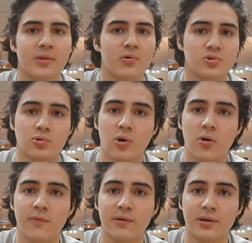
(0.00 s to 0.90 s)
which we'll
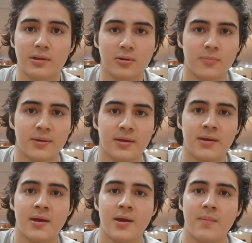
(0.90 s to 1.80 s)
go over in a little bit.
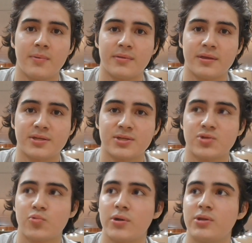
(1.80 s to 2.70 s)
But this
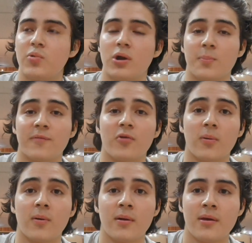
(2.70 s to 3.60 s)
is when you want to
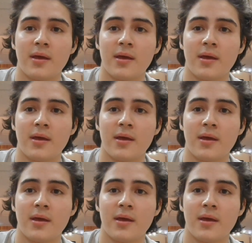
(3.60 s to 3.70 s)
perform